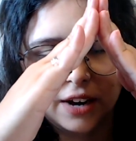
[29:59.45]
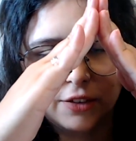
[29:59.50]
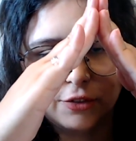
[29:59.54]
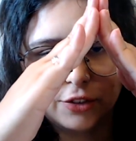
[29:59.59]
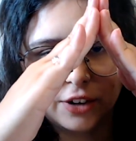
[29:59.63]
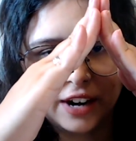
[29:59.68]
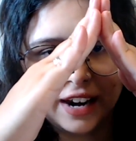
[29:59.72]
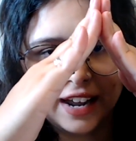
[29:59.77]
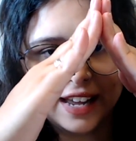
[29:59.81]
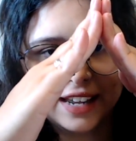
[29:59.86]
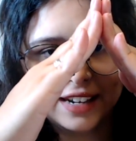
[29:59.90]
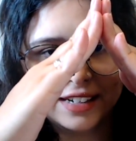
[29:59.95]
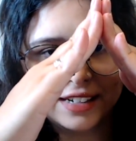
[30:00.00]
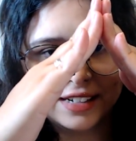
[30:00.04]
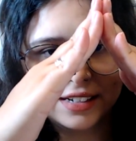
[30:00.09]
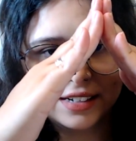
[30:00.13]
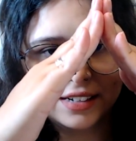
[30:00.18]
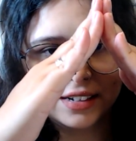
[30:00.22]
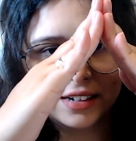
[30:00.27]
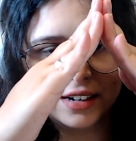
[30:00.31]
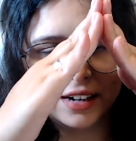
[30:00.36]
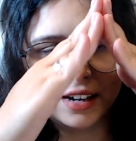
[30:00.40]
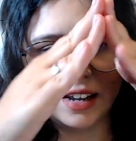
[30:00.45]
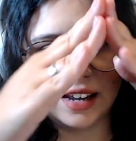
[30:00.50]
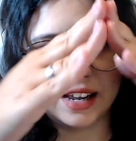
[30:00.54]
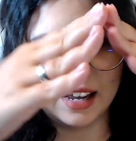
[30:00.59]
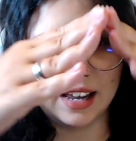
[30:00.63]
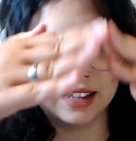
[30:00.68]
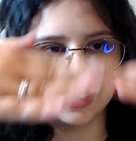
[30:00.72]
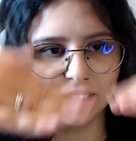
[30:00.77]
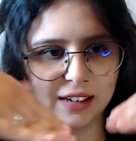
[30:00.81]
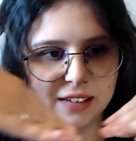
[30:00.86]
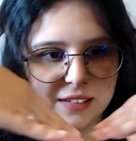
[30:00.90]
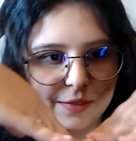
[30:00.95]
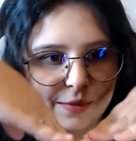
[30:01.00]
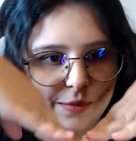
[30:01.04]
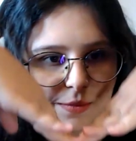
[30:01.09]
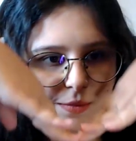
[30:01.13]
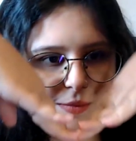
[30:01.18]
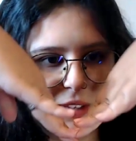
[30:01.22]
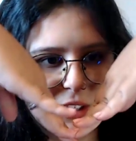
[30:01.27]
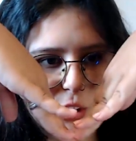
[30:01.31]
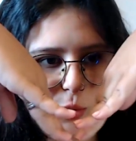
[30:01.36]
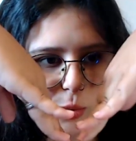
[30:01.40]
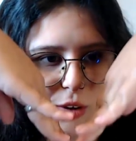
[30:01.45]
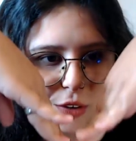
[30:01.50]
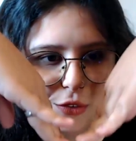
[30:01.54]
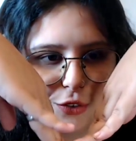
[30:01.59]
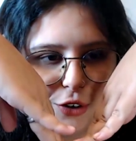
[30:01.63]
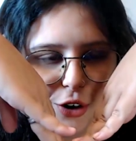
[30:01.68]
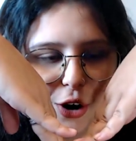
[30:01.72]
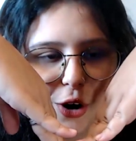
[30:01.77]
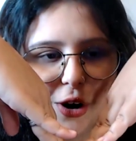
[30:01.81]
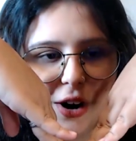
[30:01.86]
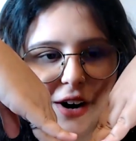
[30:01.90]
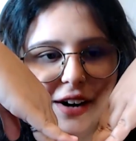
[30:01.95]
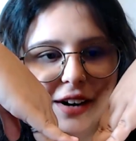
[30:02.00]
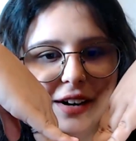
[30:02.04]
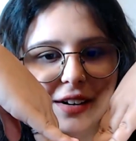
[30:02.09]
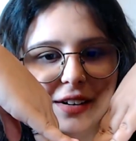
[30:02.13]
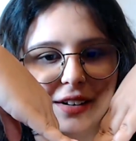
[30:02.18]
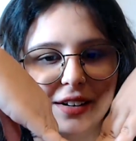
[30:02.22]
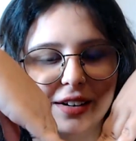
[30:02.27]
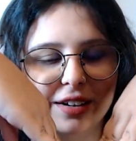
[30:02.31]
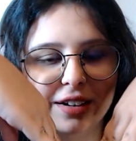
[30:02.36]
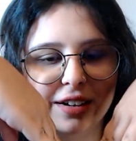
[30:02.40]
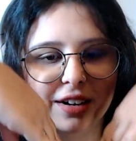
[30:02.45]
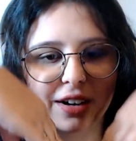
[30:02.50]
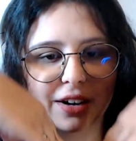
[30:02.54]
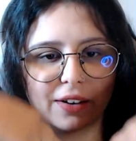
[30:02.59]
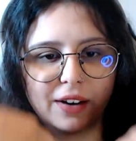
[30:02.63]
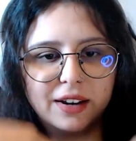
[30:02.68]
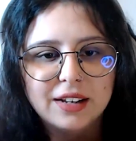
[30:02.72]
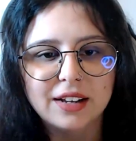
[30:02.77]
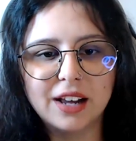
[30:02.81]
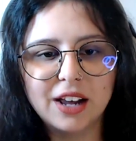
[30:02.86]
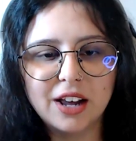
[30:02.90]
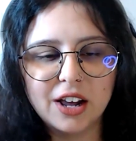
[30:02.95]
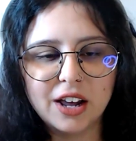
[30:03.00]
for and like this one for R, right?